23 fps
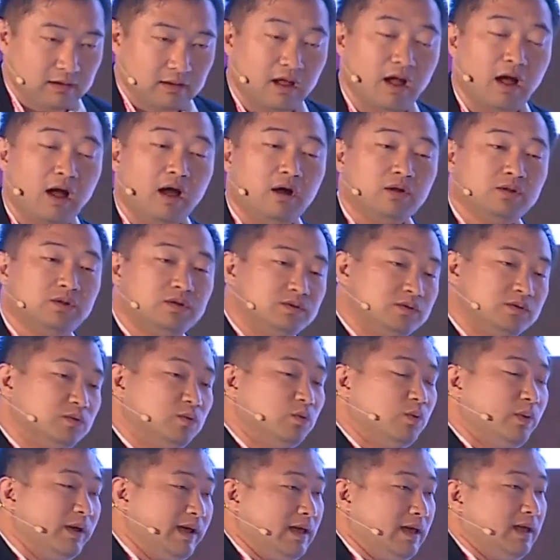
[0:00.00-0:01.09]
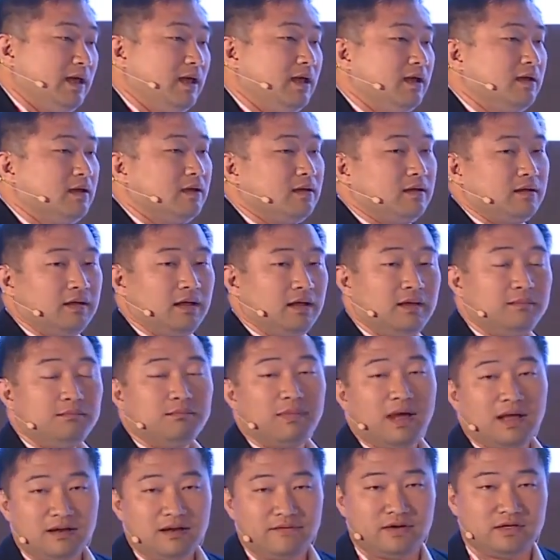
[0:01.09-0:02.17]
how do we, in
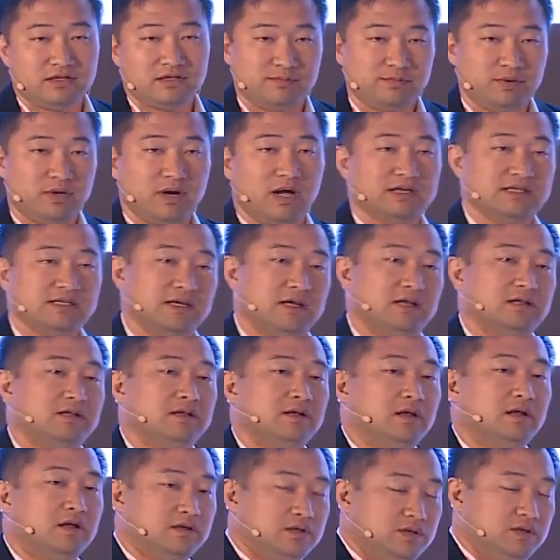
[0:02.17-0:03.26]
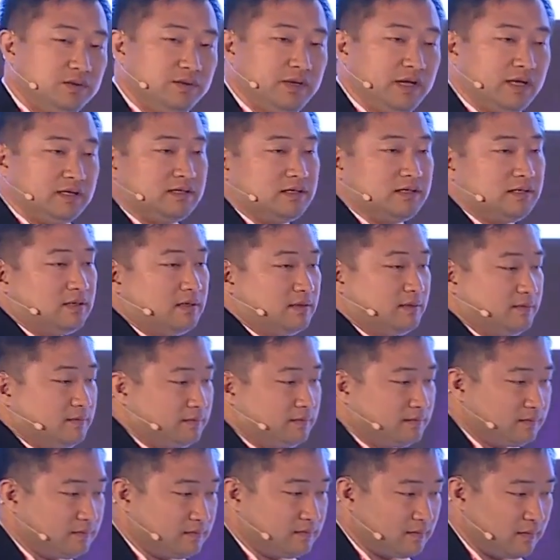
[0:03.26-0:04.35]
Metaverse project, do it?
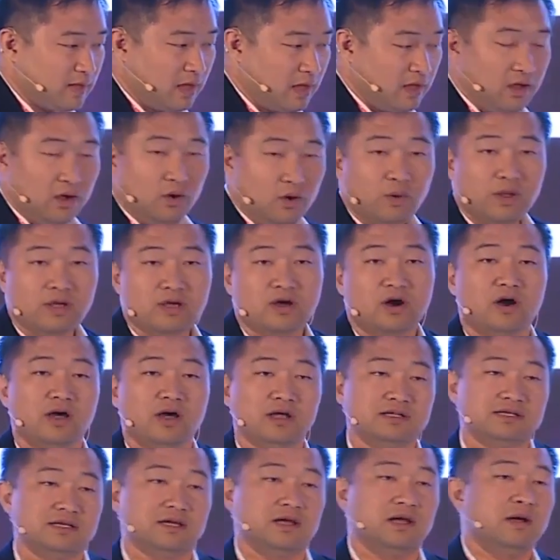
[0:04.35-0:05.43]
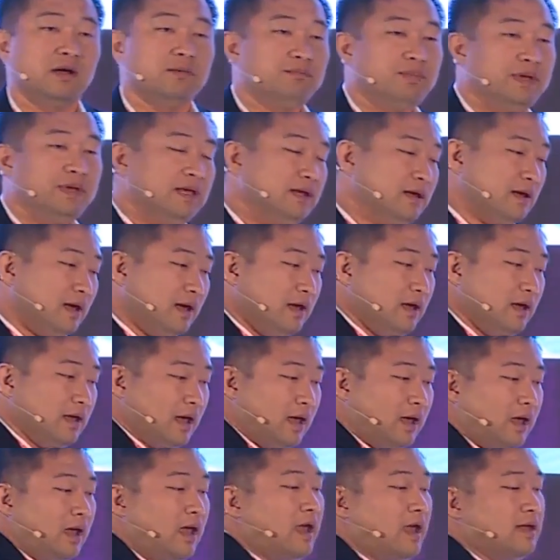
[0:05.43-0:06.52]
We call it
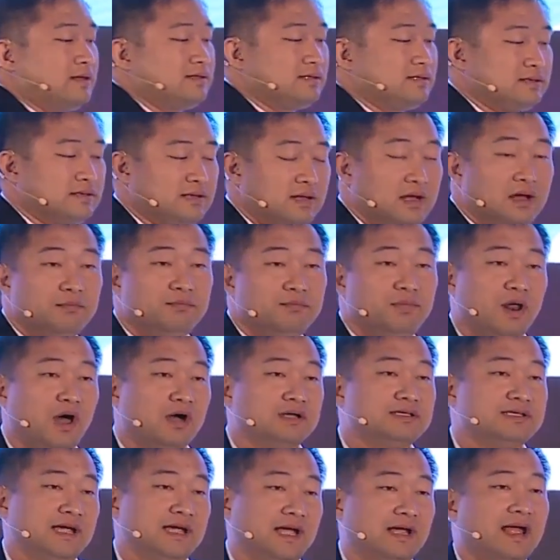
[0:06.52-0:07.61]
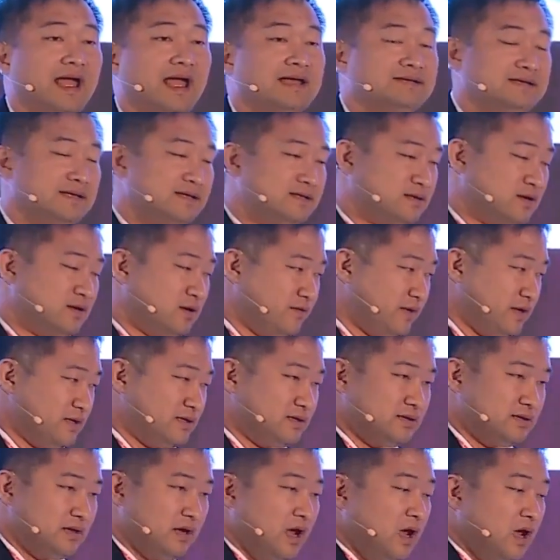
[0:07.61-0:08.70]
BaaS, Blockchain as a
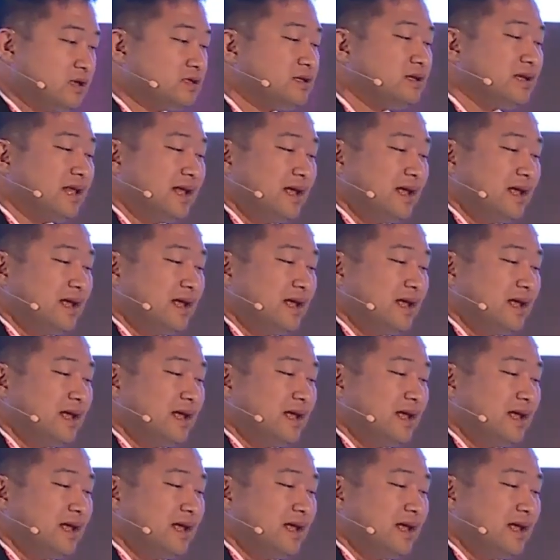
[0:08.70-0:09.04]
Service. So,